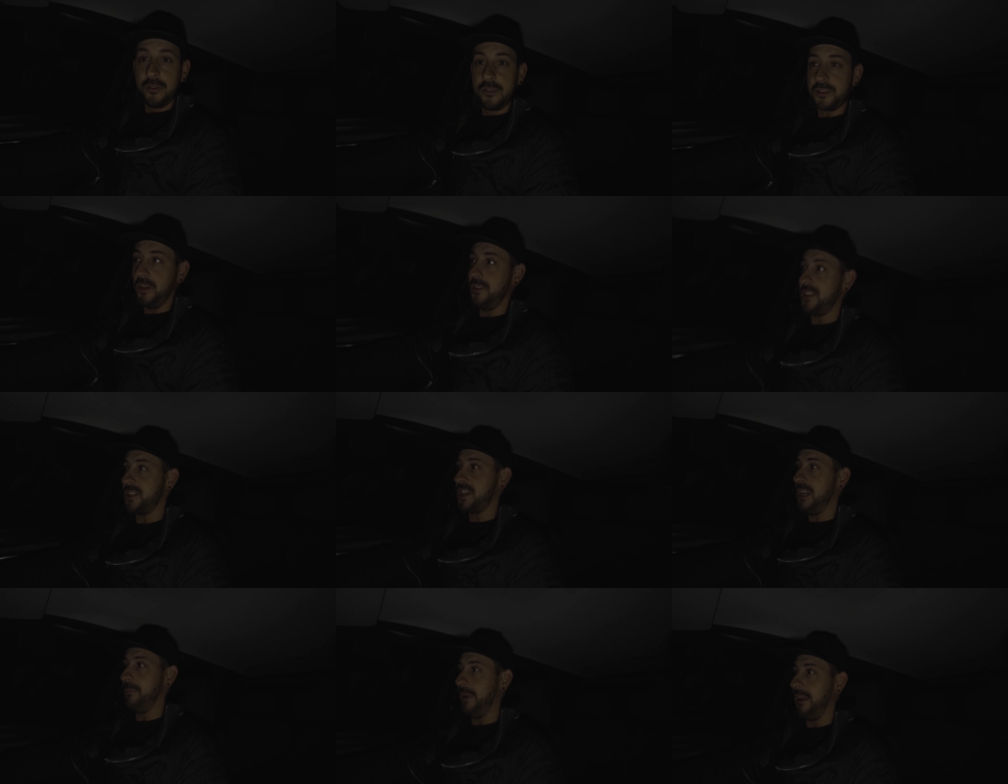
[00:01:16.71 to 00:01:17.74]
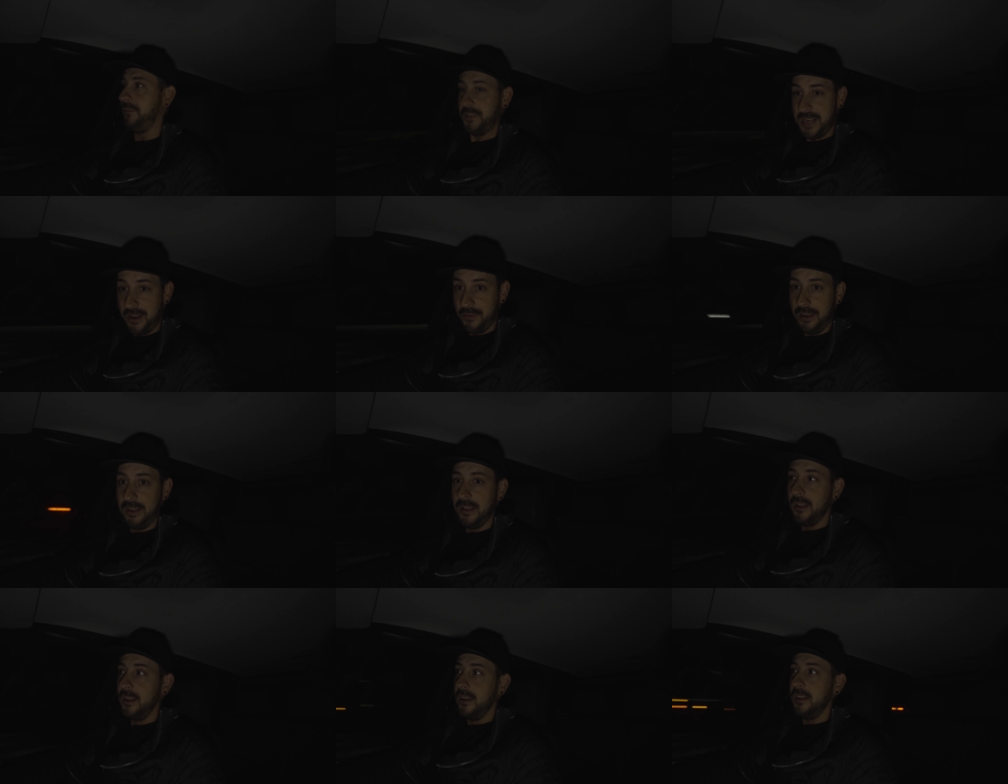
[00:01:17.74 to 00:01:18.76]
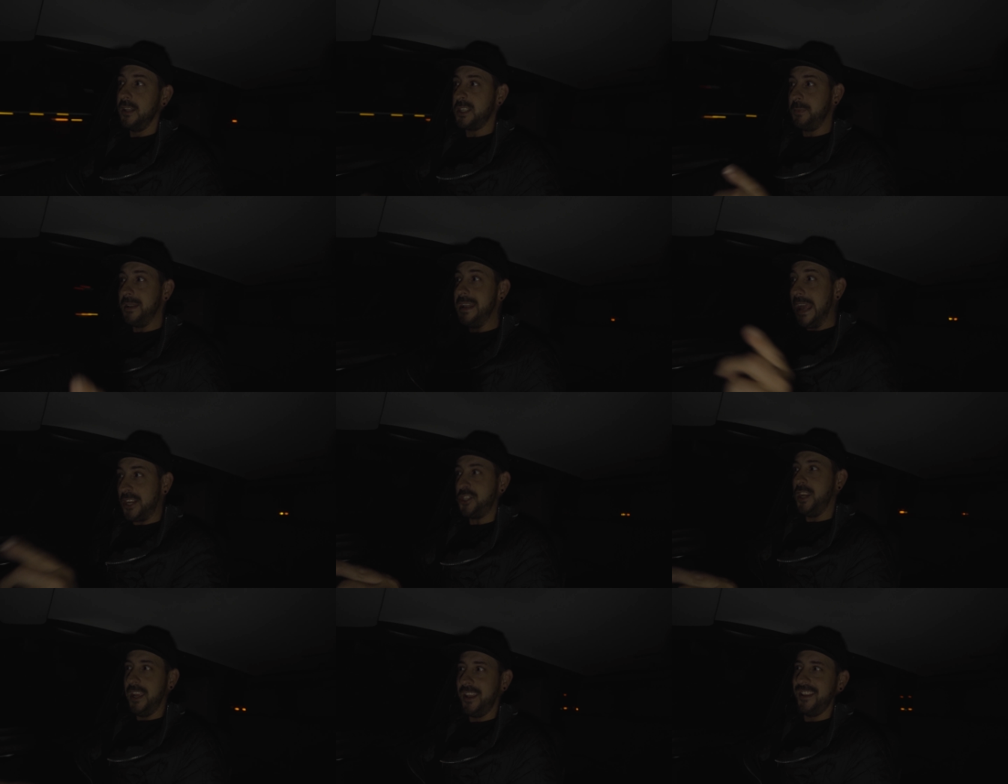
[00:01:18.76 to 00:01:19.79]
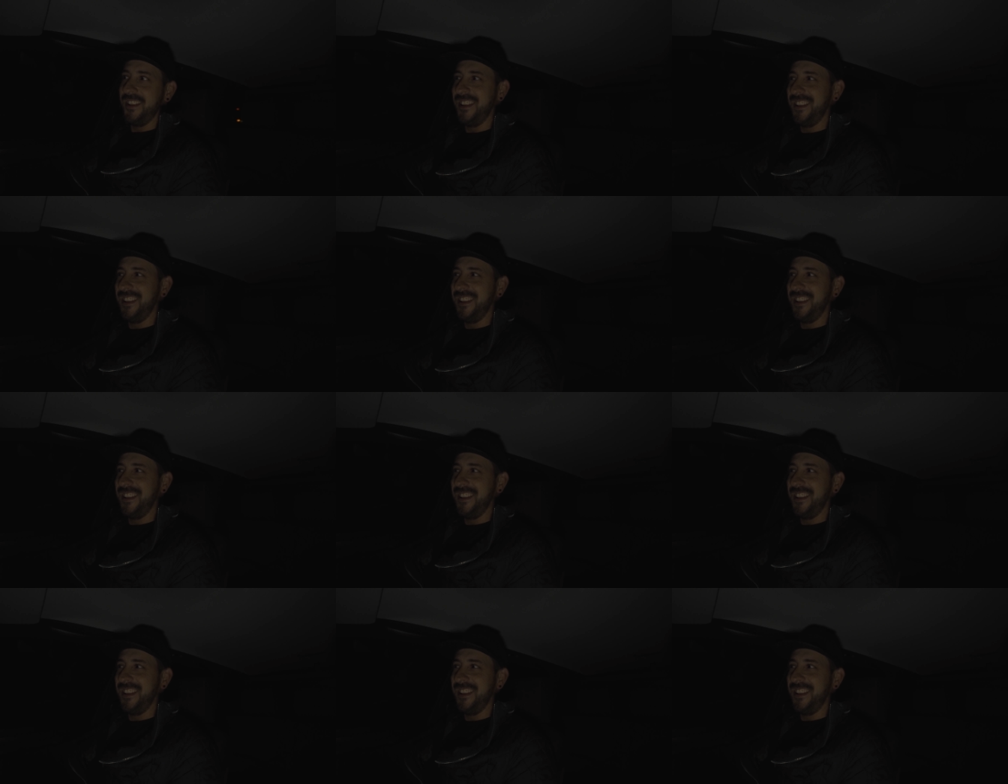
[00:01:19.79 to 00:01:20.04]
So this is going to be for Derry. This will be next year.